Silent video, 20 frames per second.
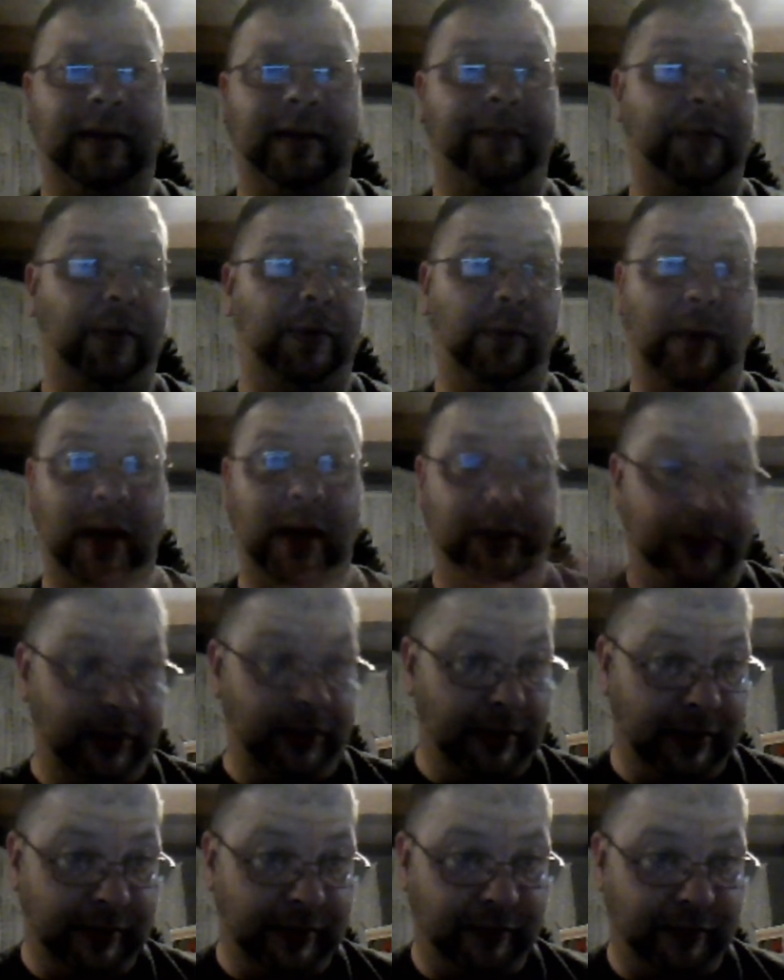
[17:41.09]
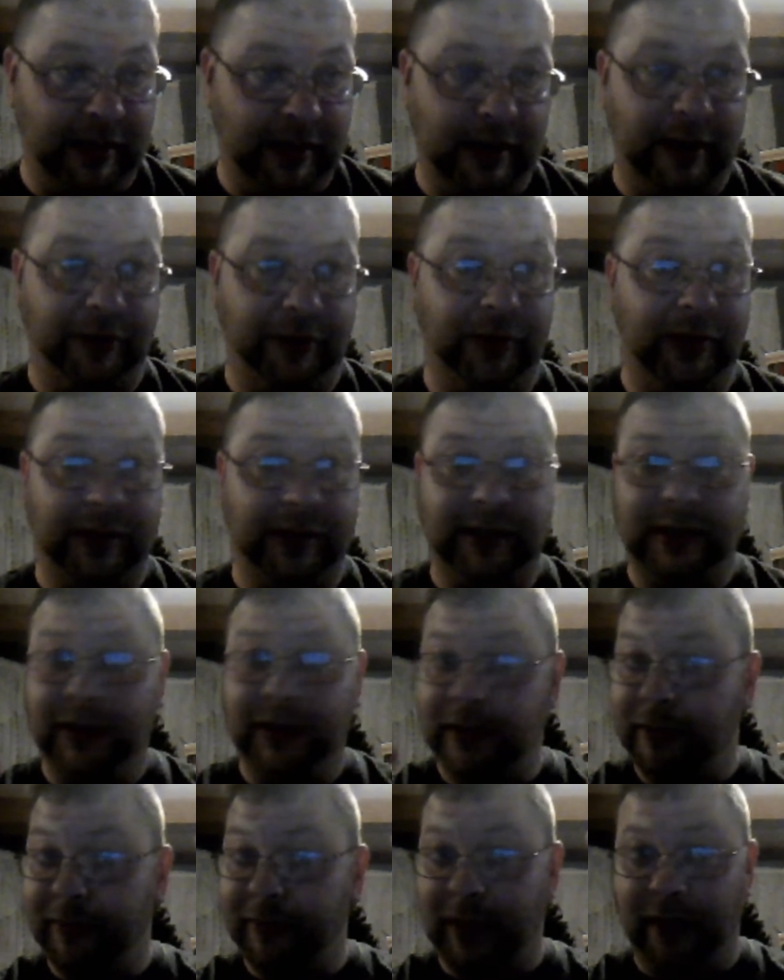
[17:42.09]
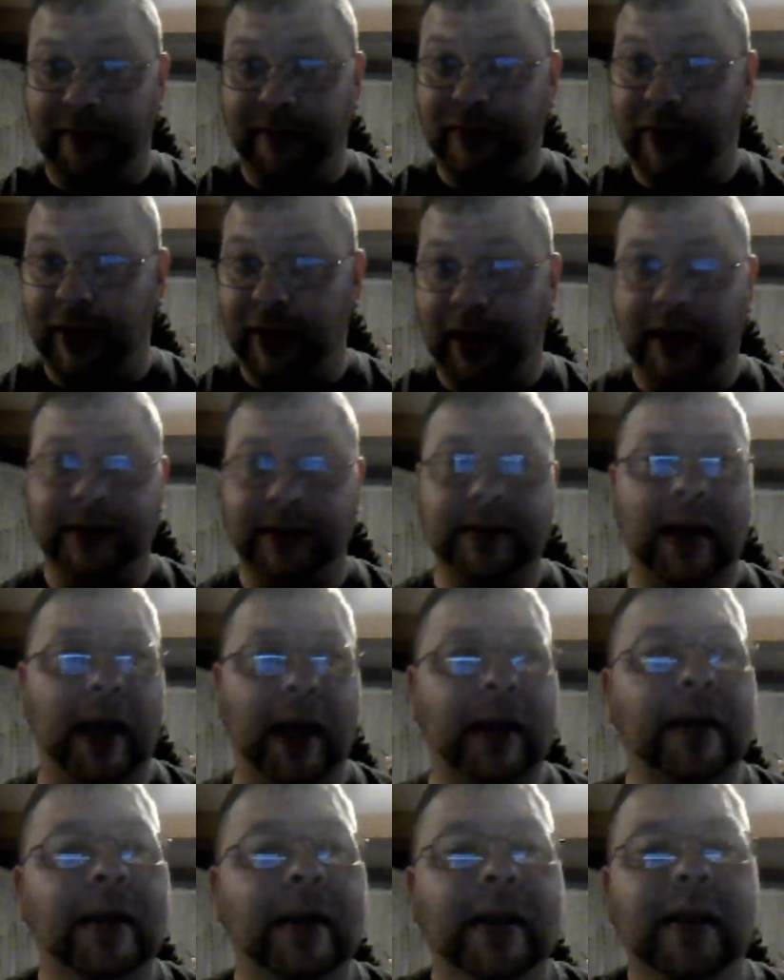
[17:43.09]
if you're watching this right now, you can see I'm not very high tech,